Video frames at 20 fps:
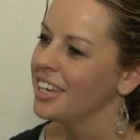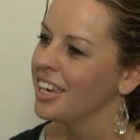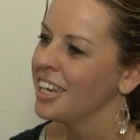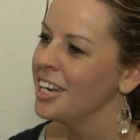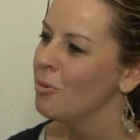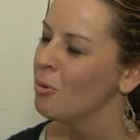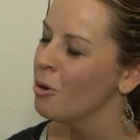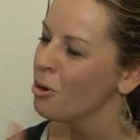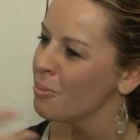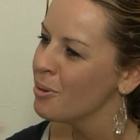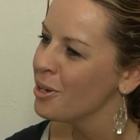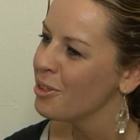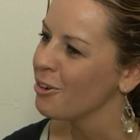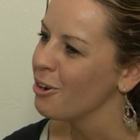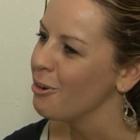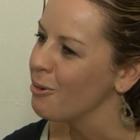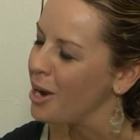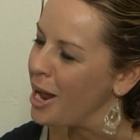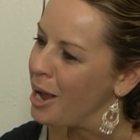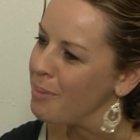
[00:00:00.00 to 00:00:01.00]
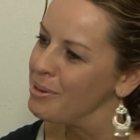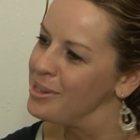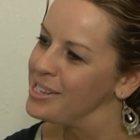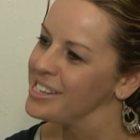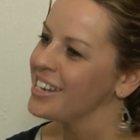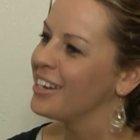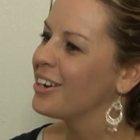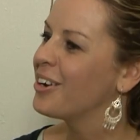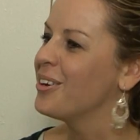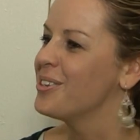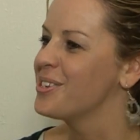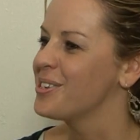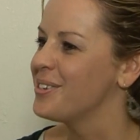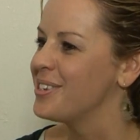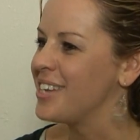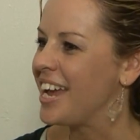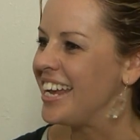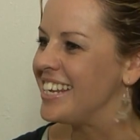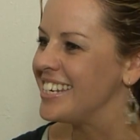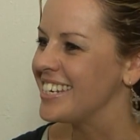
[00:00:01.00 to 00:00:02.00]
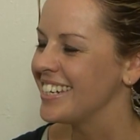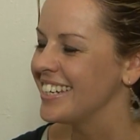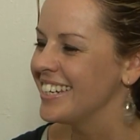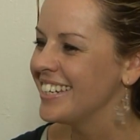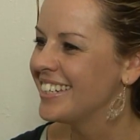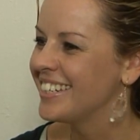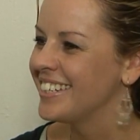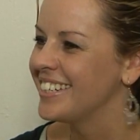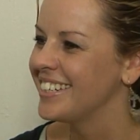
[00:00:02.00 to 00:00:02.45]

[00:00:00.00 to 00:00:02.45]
Can you walk me through what happens in a consultation?